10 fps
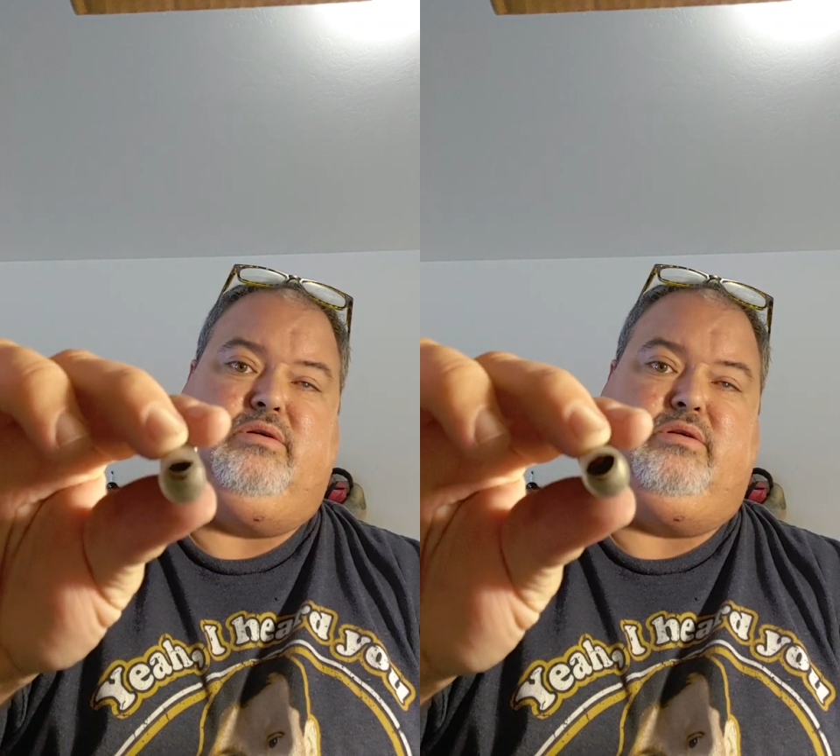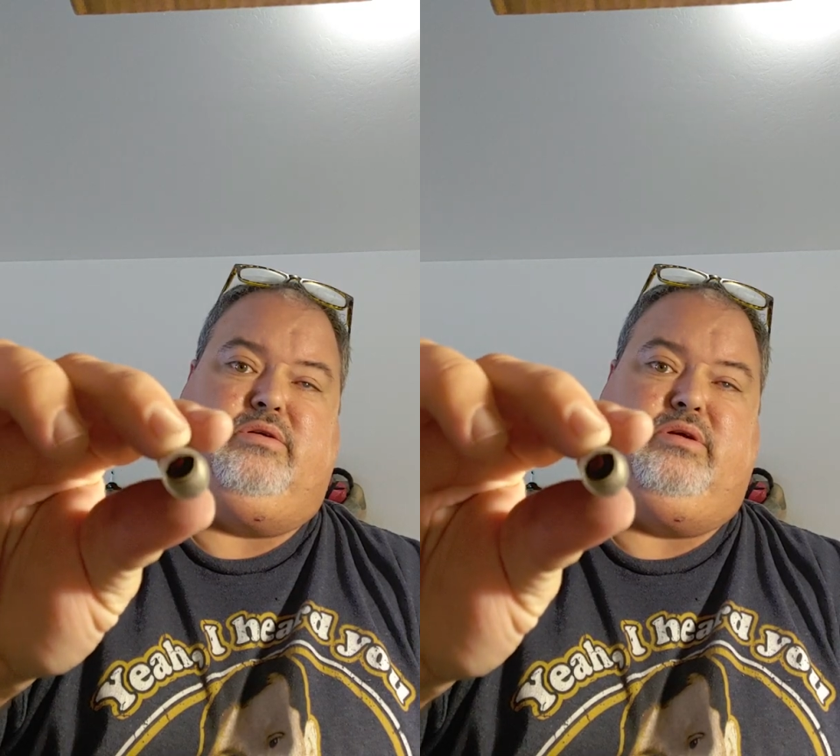you
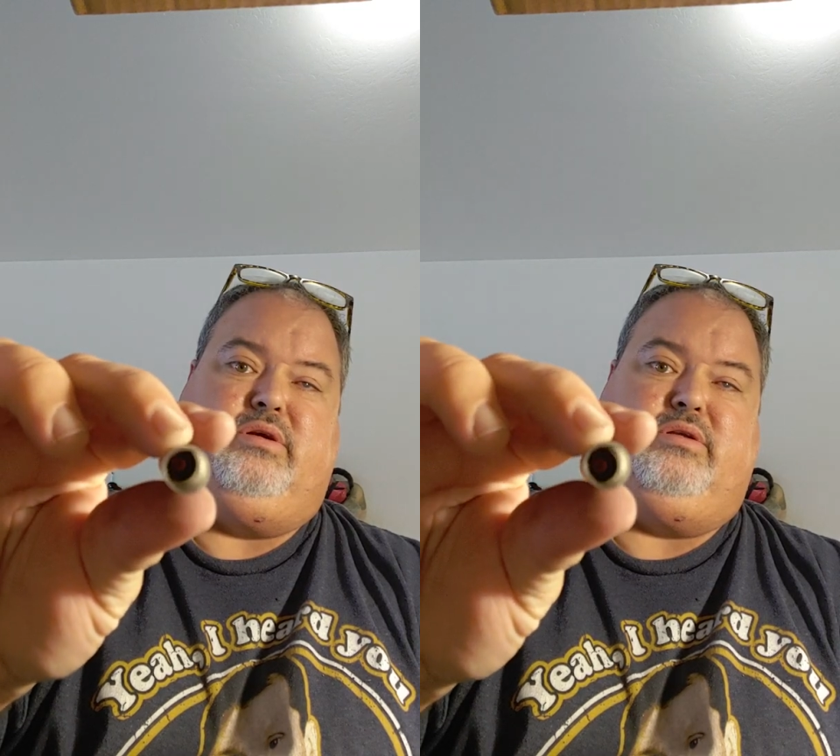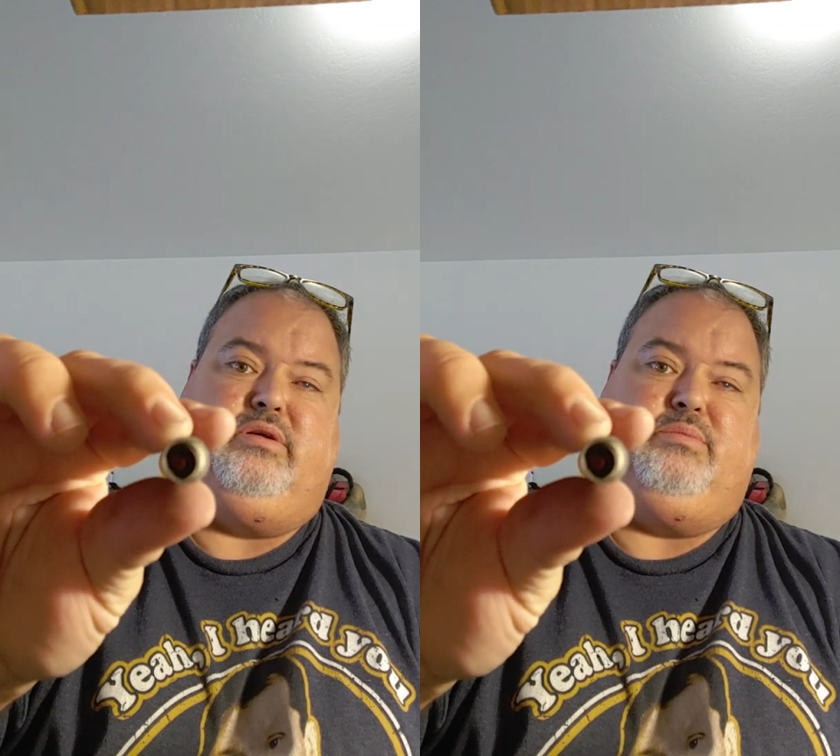can see,
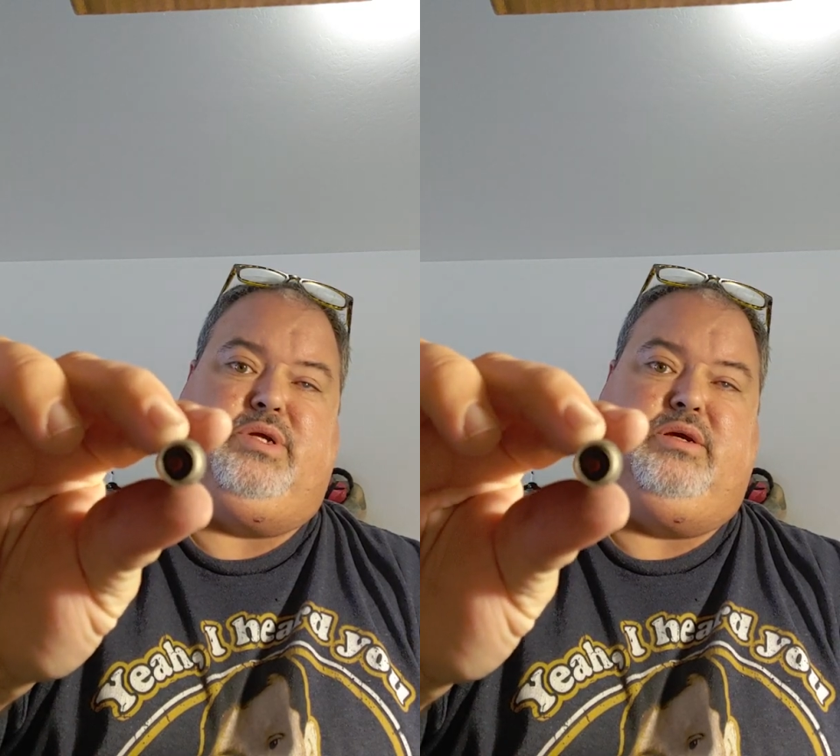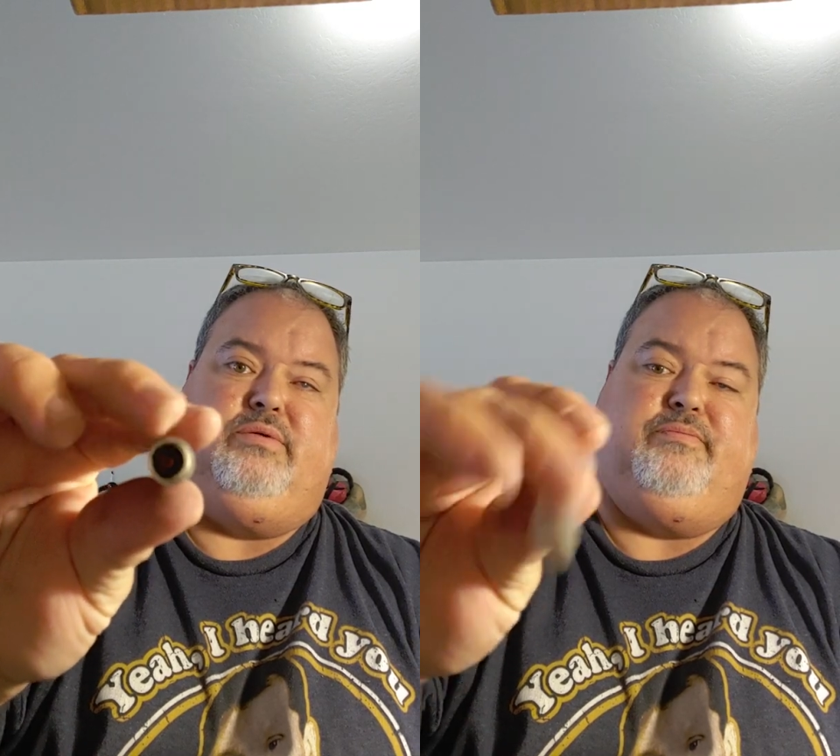it's empty.